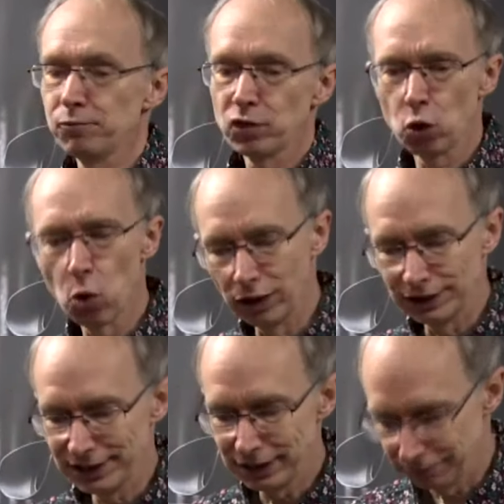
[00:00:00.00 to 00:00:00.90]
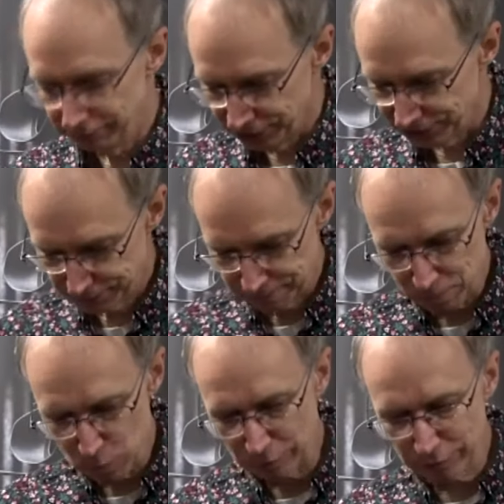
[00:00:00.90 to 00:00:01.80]
Quality difference.
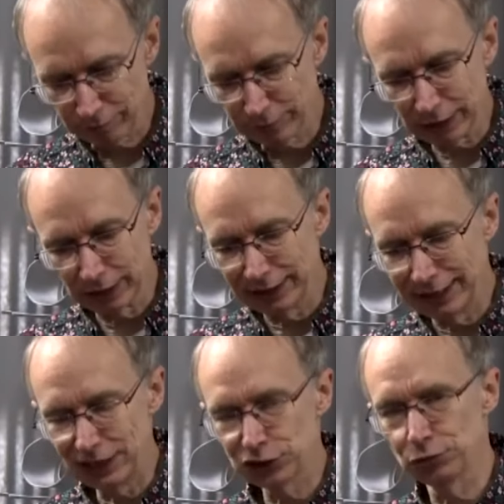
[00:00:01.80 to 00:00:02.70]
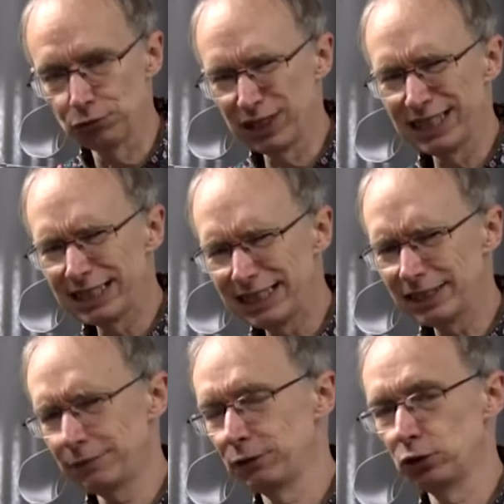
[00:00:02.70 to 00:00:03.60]
It's a really
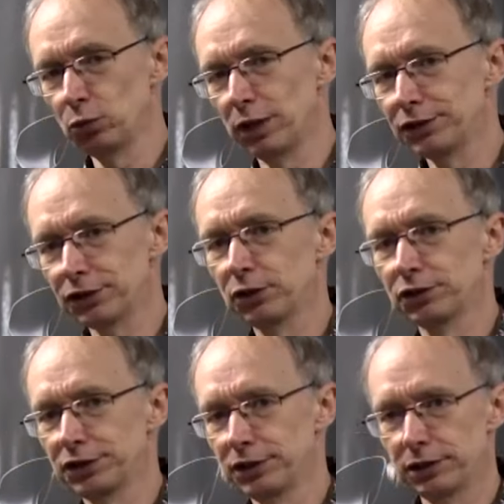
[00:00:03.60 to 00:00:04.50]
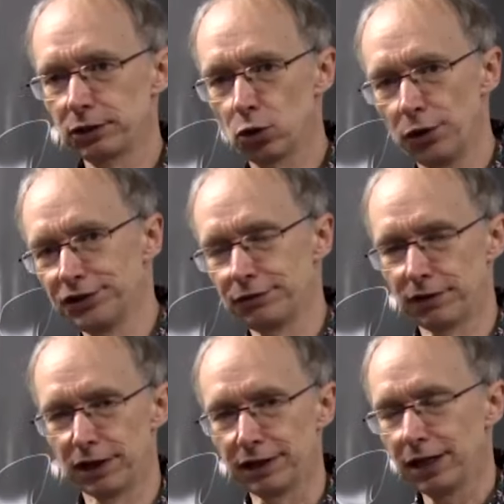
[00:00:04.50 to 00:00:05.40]
difficult one to
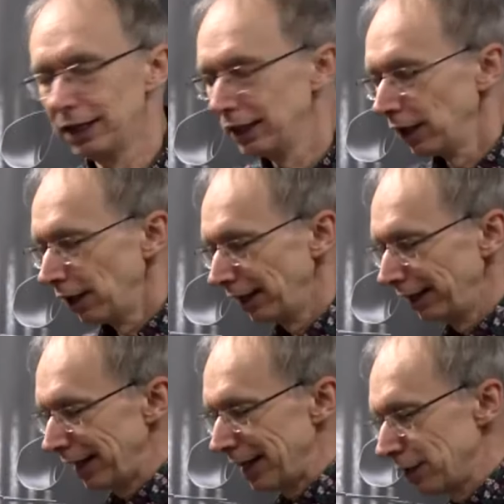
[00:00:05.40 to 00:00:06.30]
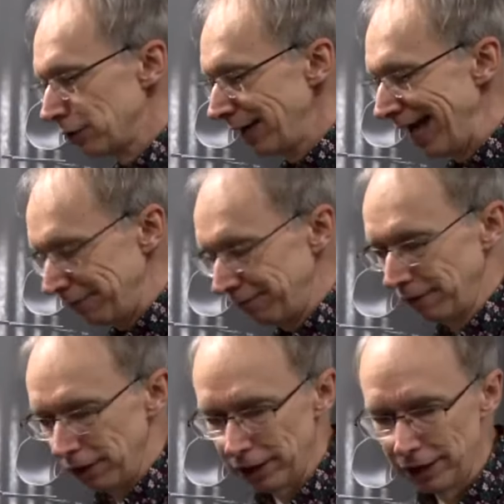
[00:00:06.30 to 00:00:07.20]
quantify. Now,
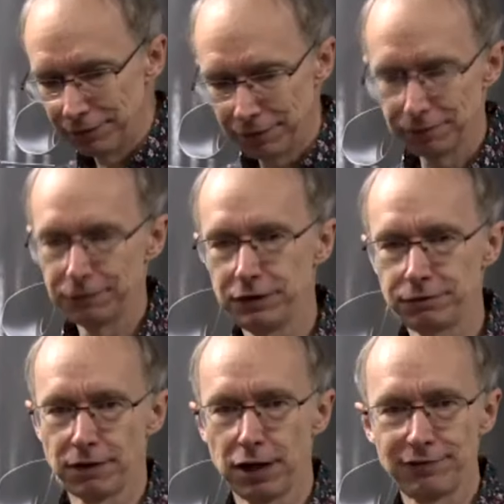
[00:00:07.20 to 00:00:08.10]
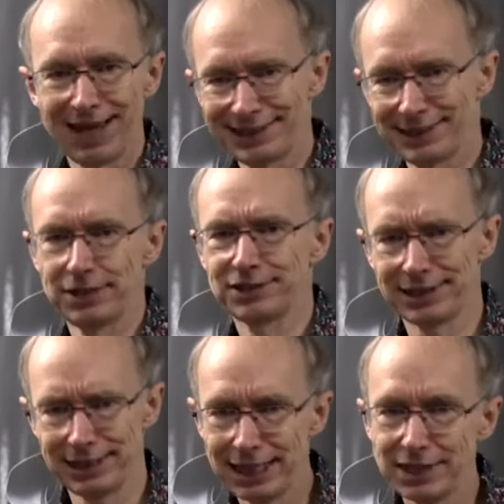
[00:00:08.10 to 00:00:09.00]
F5, F55, that sensor
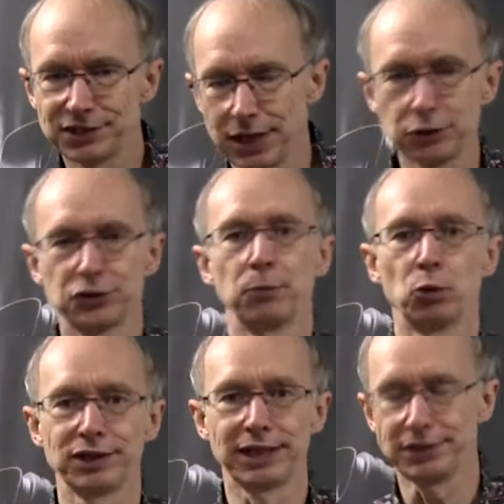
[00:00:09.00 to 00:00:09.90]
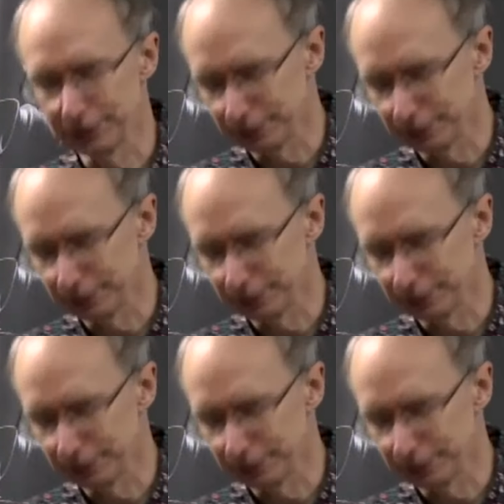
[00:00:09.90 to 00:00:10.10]
is now somewhat dated.